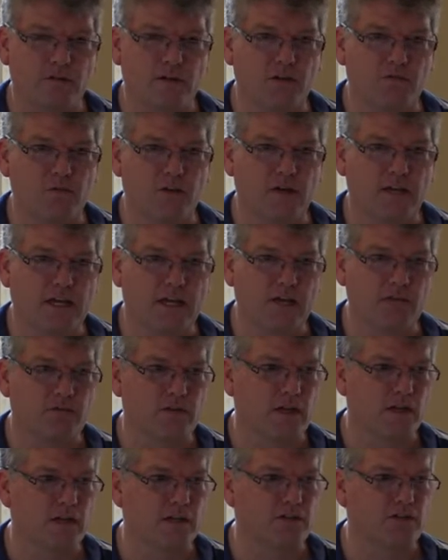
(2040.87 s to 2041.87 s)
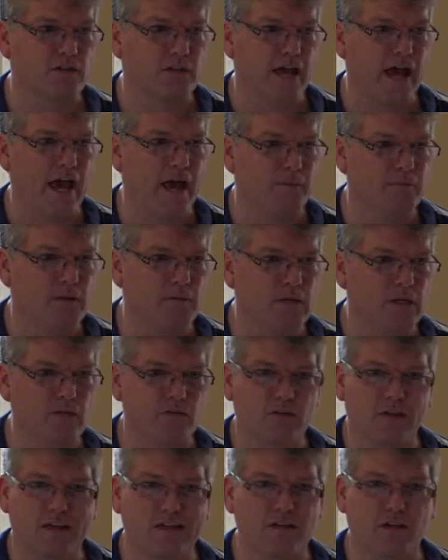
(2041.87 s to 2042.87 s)
different gift in each of the happy
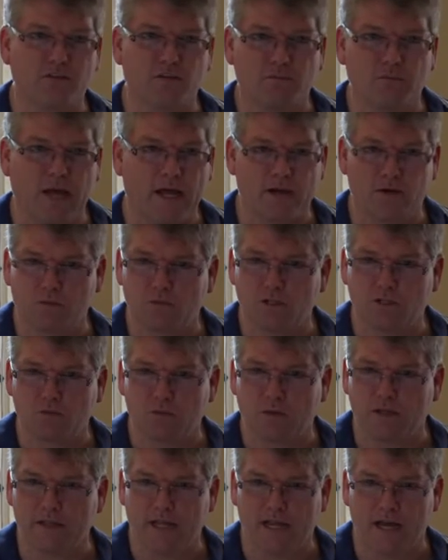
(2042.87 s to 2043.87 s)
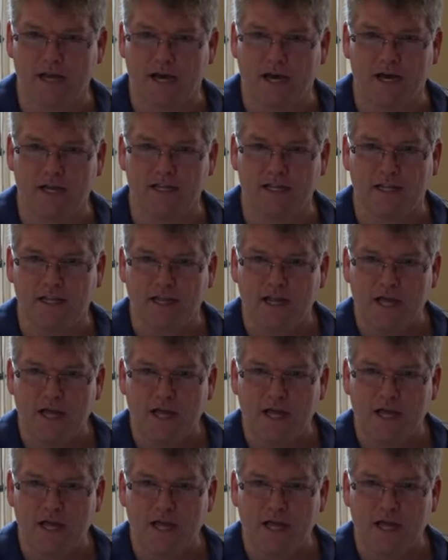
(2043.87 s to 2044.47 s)
meals. It doesn't matter which one they got